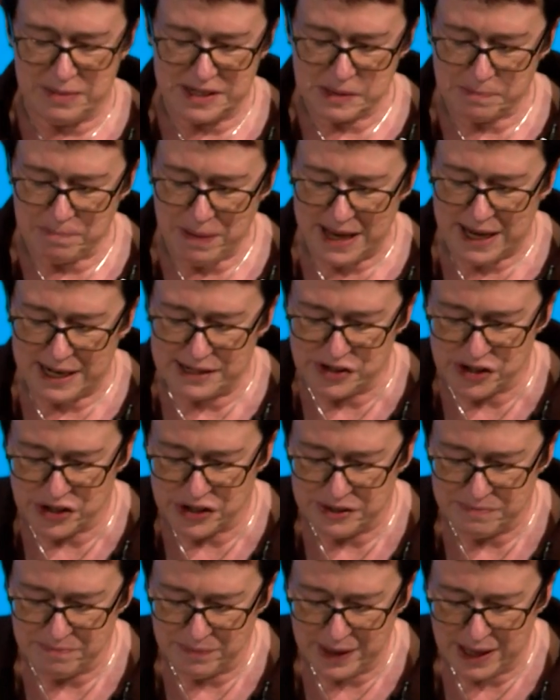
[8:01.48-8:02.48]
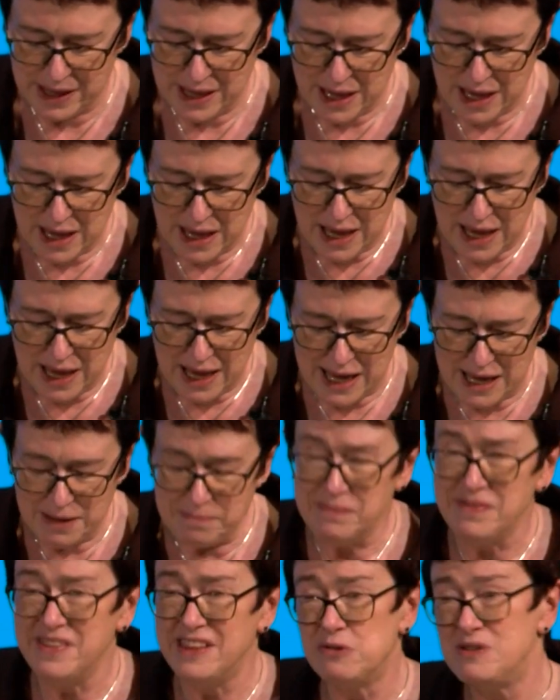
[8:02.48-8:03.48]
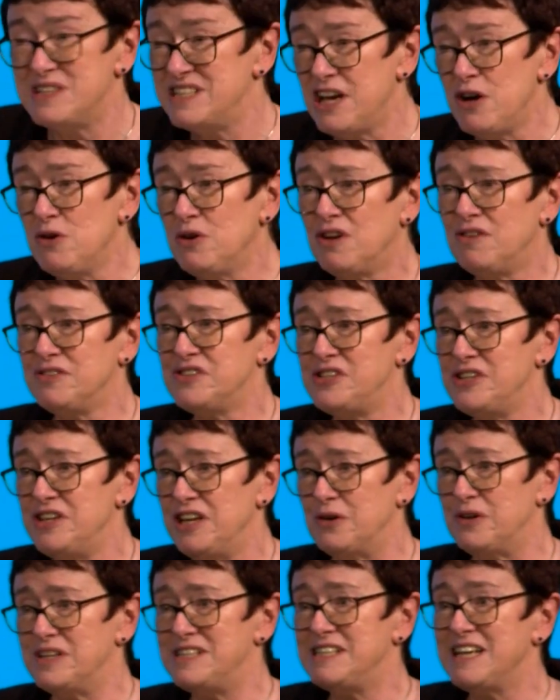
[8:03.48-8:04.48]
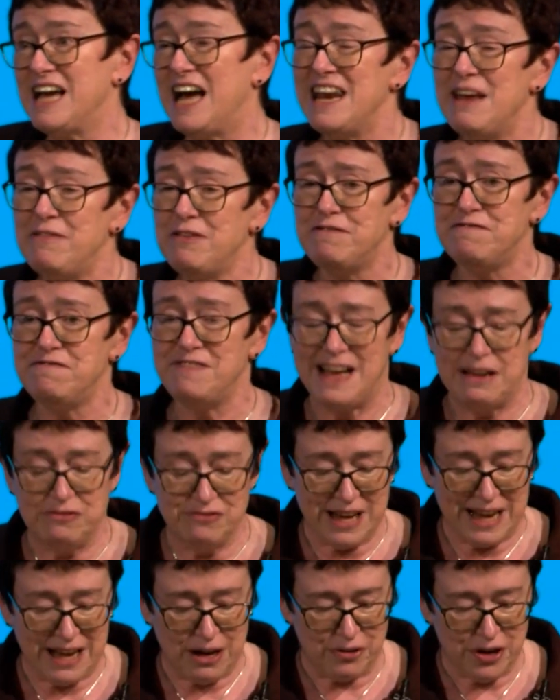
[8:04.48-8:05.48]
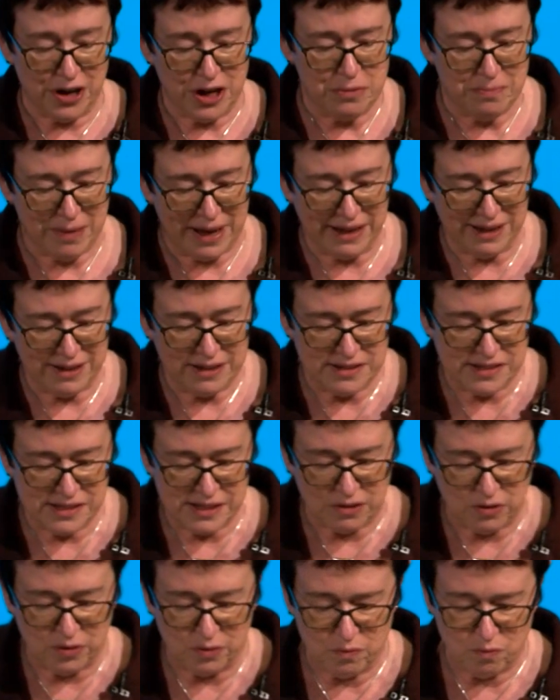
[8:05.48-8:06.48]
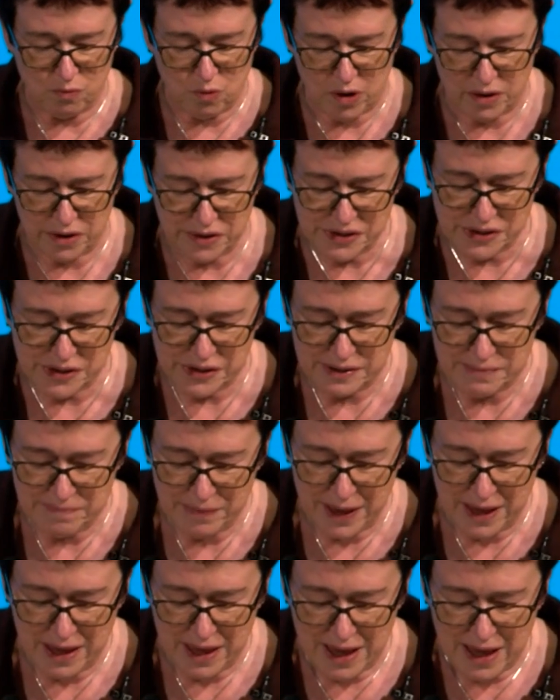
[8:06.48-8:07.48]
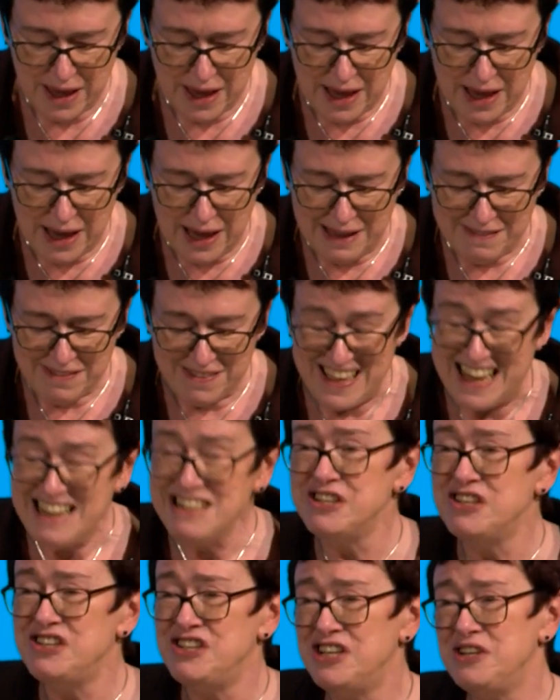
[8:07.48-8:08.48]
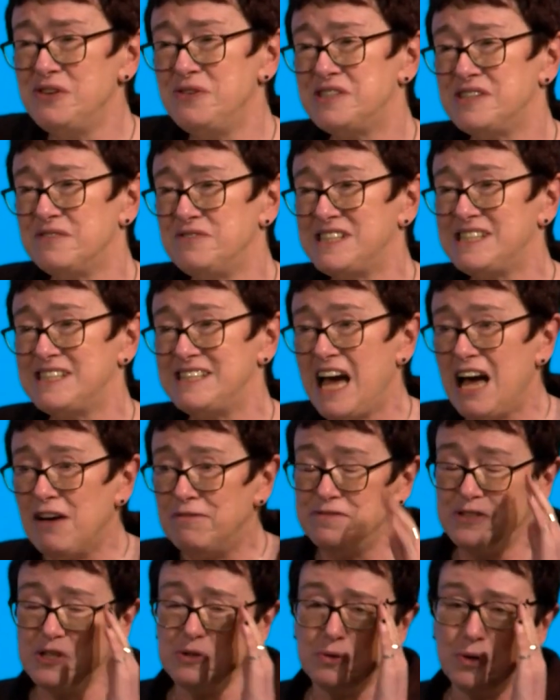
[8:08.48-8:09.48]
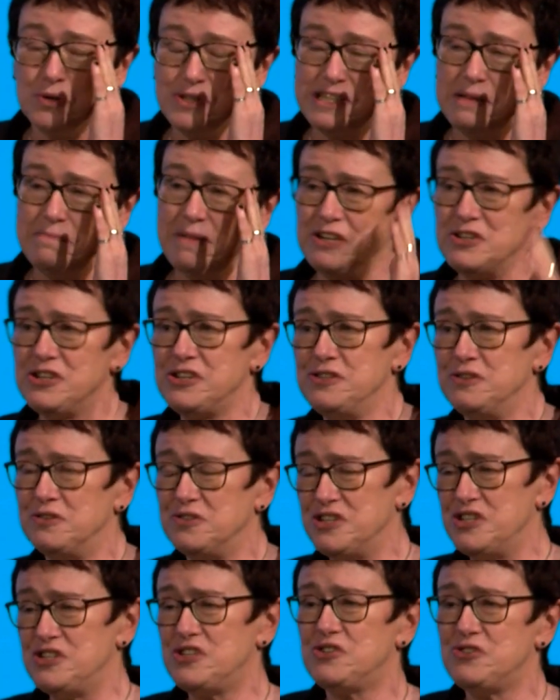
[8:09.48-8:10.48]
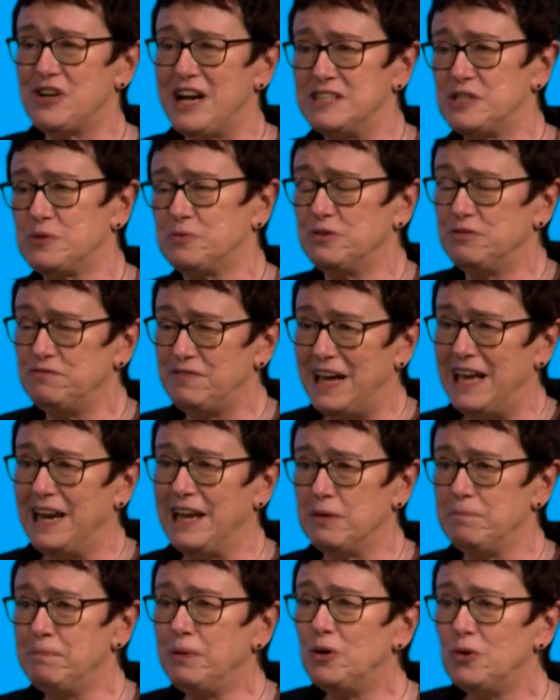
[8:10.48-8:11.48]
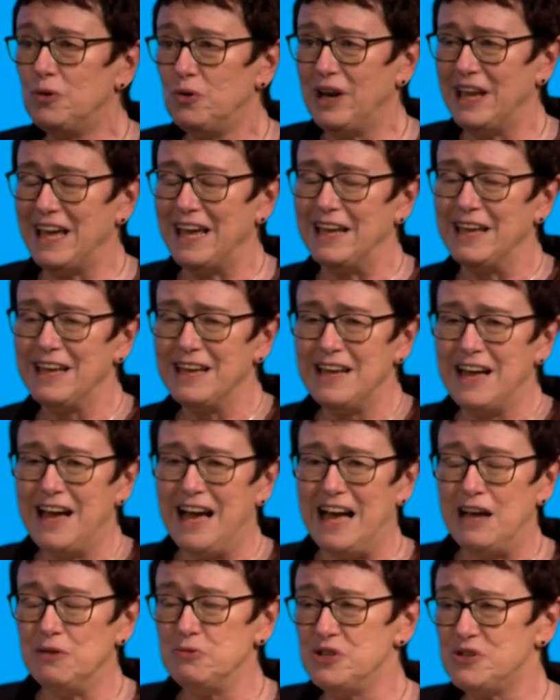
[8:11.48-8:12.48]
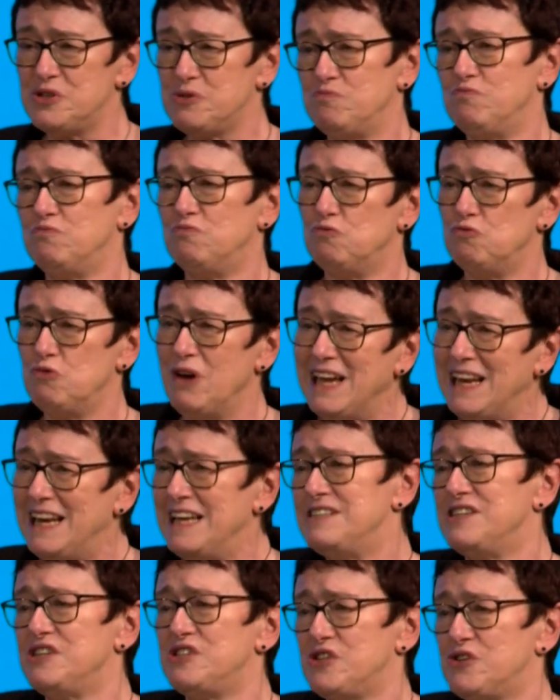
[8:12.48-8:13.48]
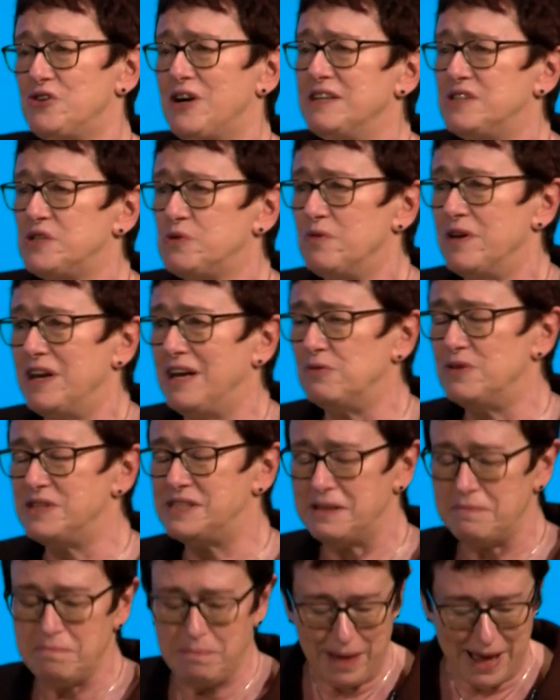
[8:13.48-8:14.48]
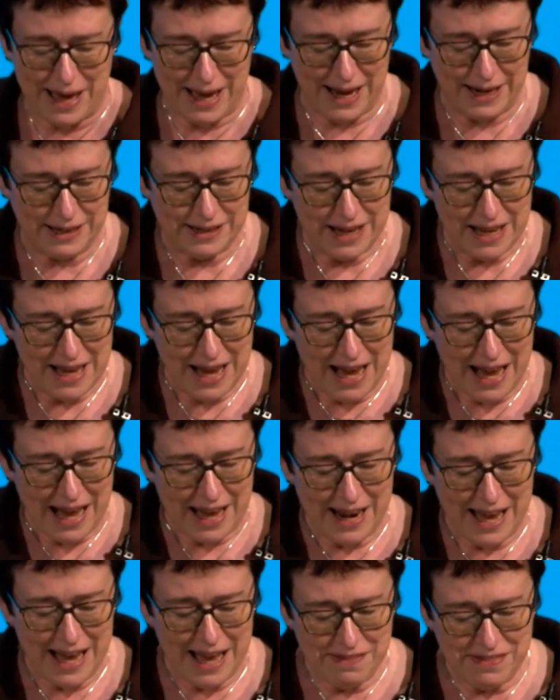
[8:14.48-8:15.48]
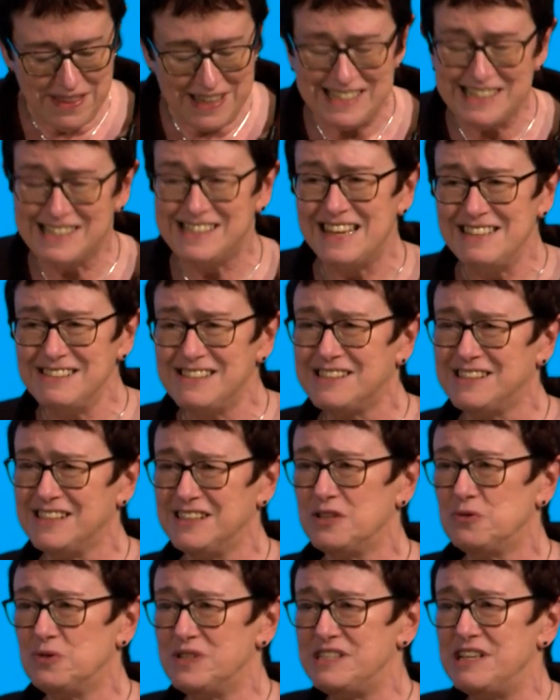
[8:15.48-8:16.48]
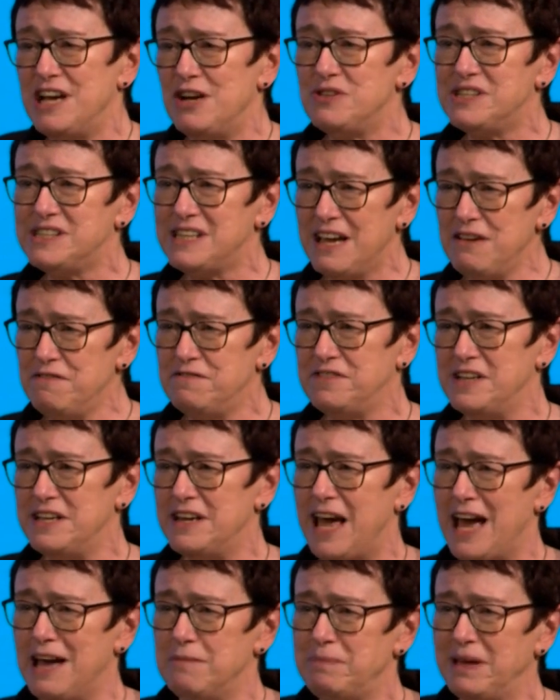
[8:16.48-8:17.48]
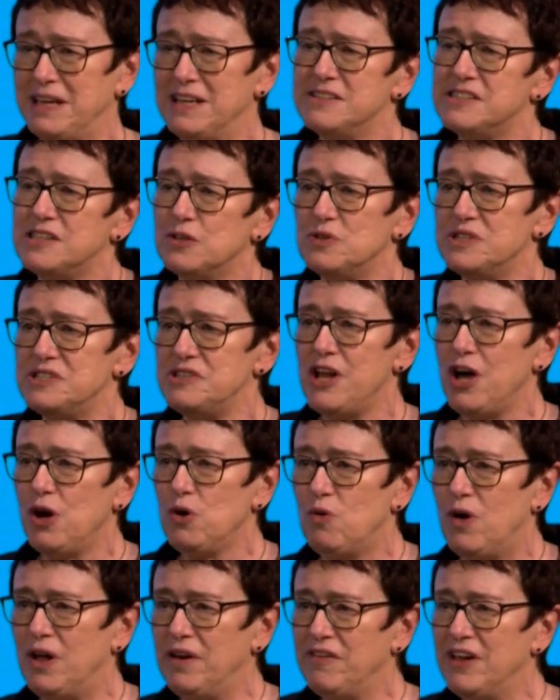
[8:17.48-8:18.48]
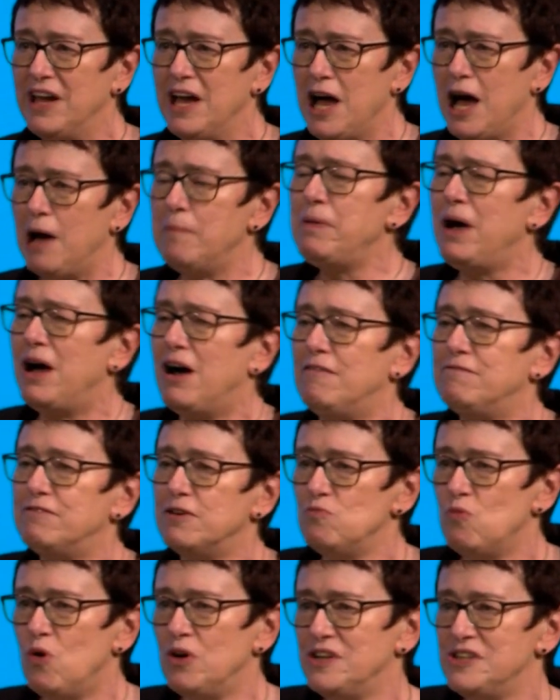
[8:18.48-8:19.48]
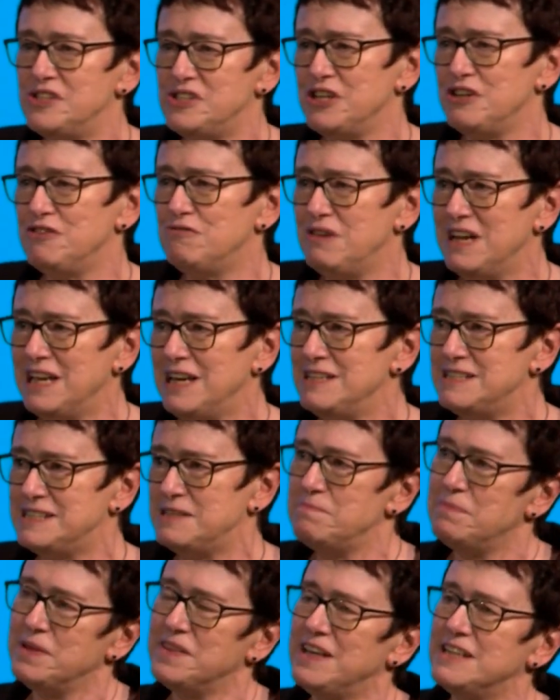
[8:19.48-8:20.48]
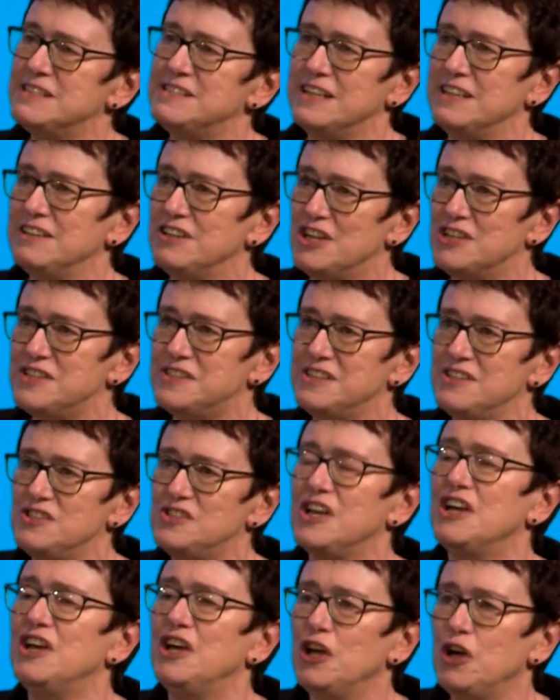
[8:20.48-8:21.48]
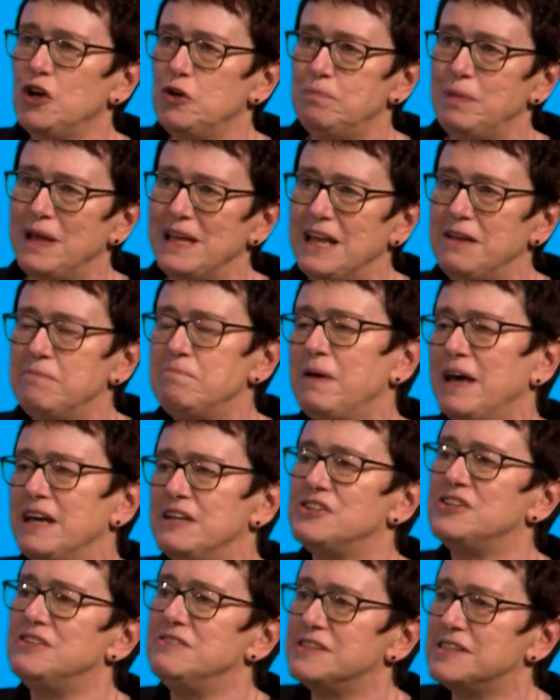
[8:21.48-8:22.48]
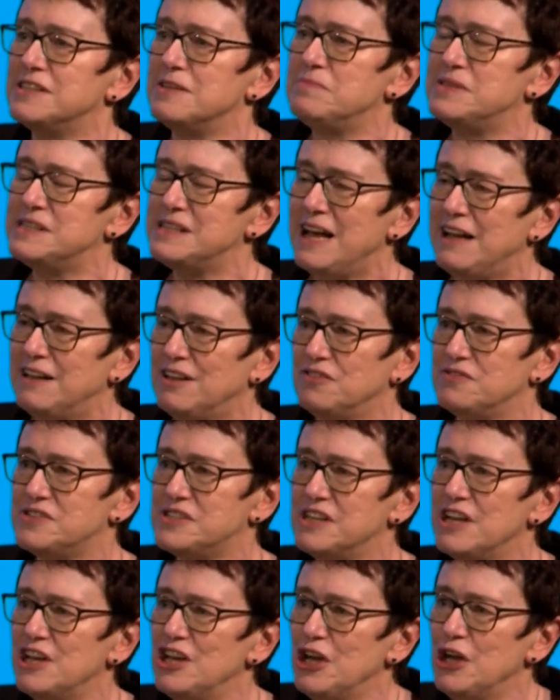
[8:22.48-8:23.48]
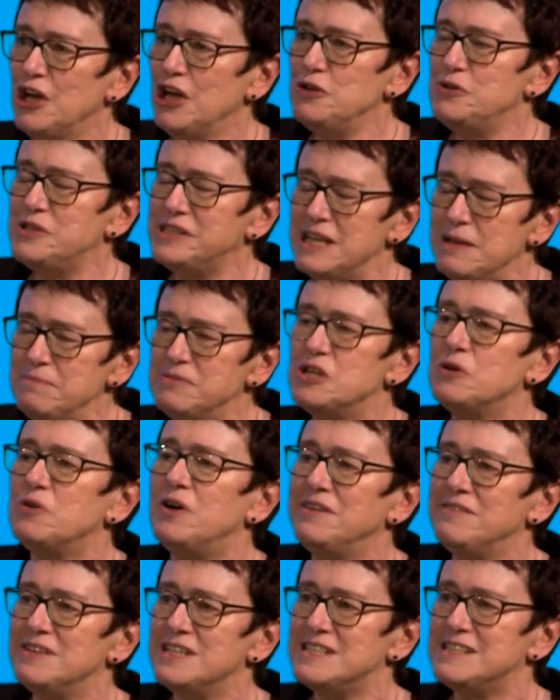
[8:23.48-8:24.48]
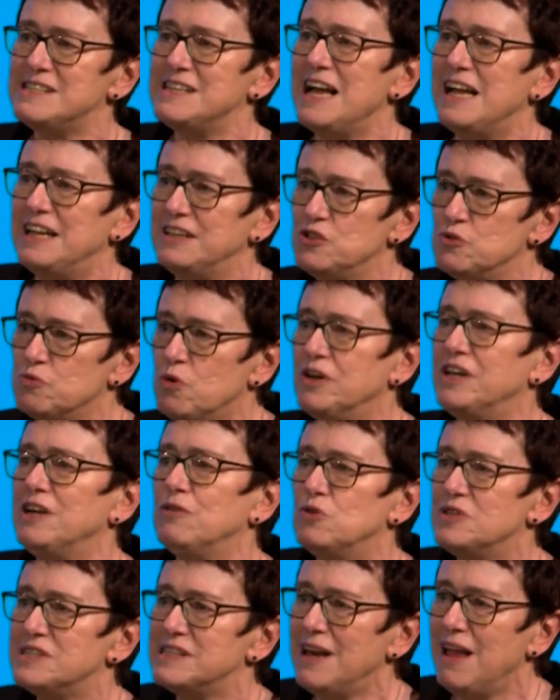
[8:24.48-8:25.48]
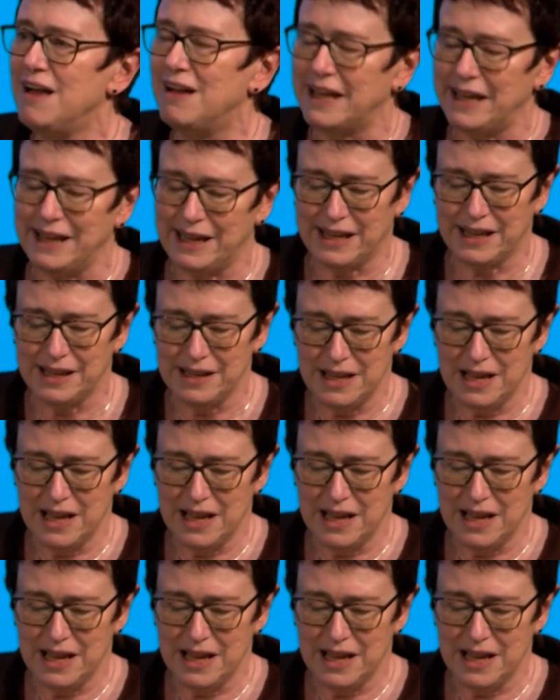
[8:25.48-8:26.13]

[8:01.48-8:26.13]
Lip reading: is" badge. There was no continuity. I never found out who my consultant was. The attitudes of staff towards emotional distress were fairly appalling. I was really distressed when I was in pain, and I had this sense that there was no safety net because there was no one apart from one or two really sympathetic nurses who'd been inpatients themselves, who seemed to understand what it was like